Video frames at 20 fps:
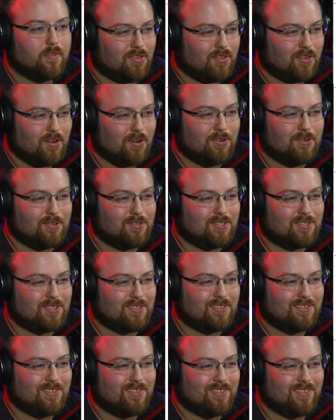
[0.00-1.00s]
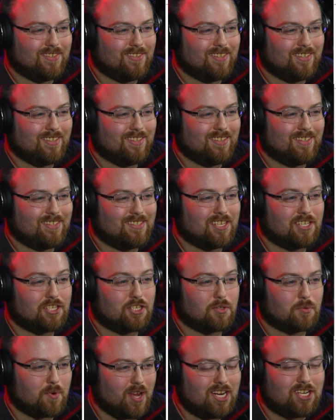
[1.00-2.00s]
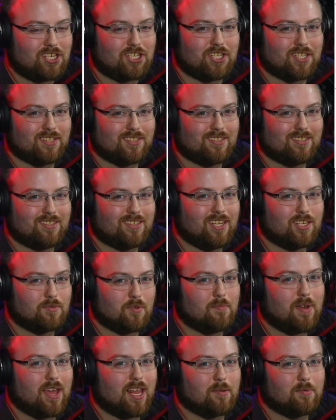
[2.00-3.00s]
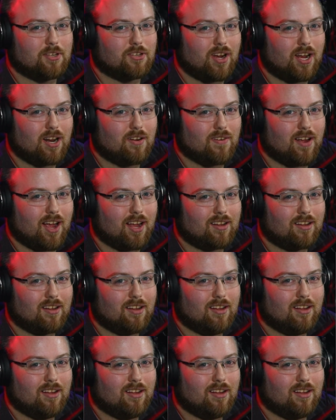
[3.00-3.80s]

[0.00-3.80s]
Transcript: Those situations is what made him a train wreck.